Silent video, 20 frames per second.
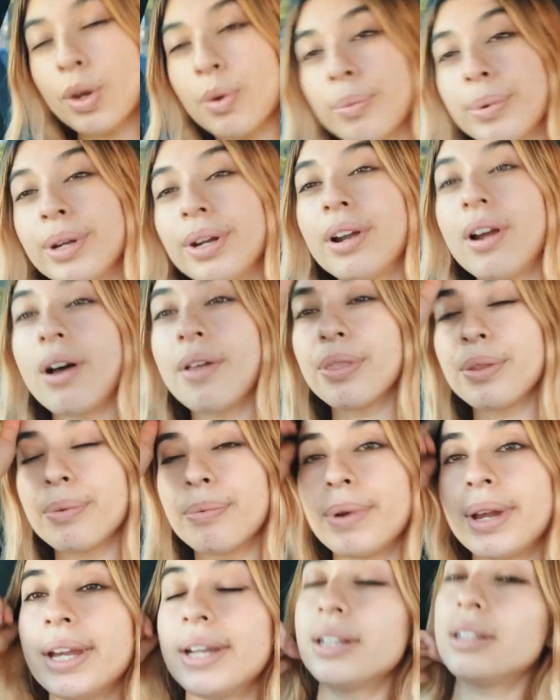We're on the
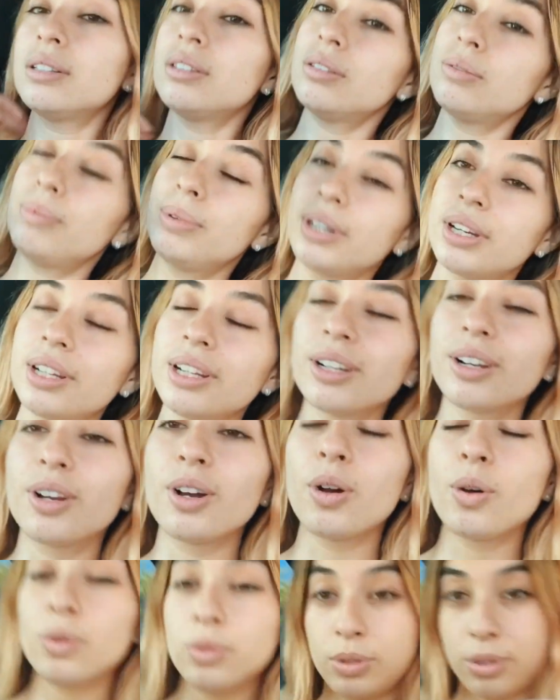way. We're gonna
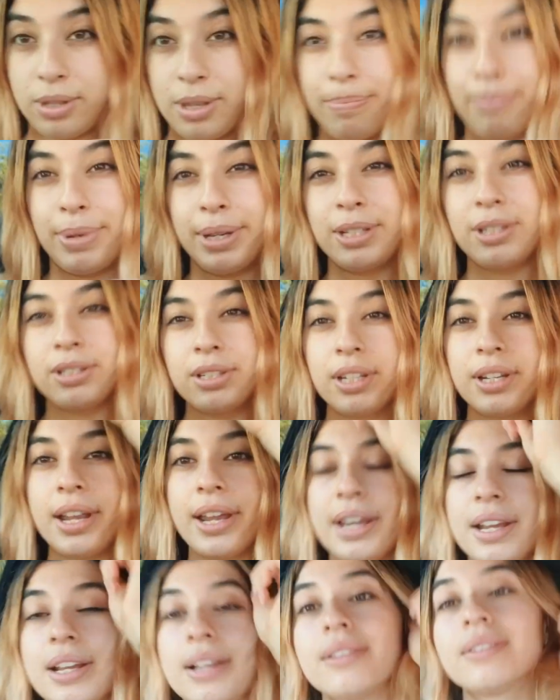go to the beach
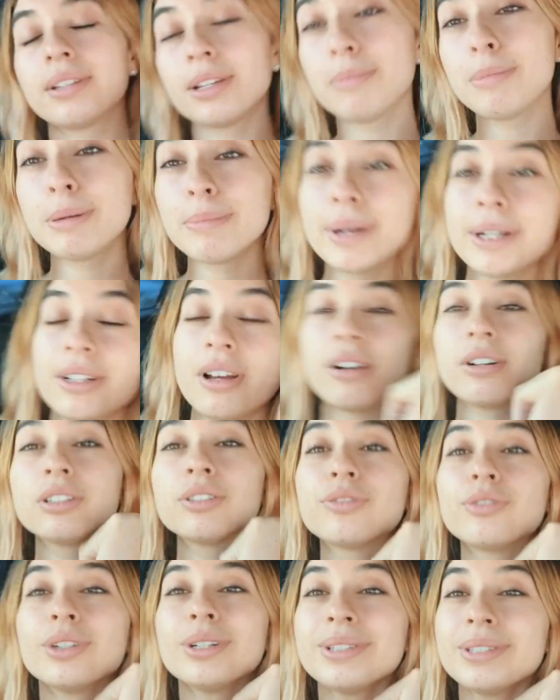today. It's gonna be my daughter's
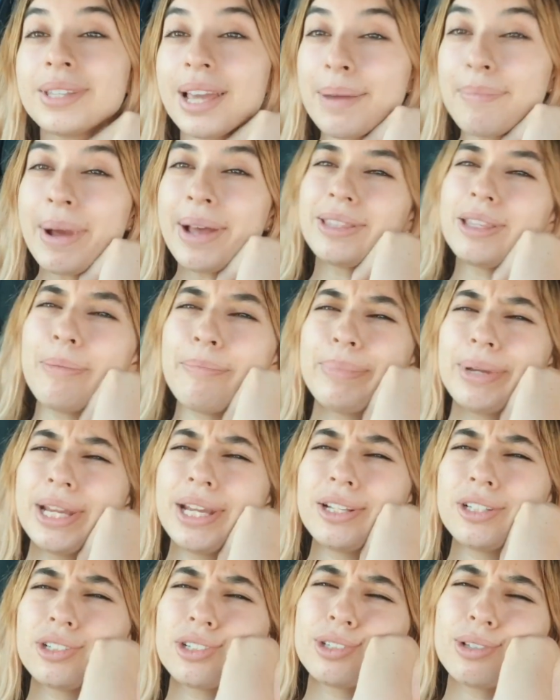first time at the
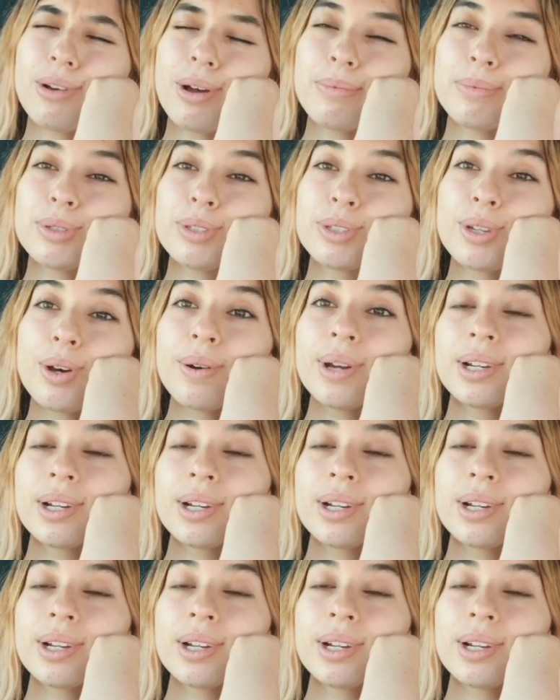beach, so I'm so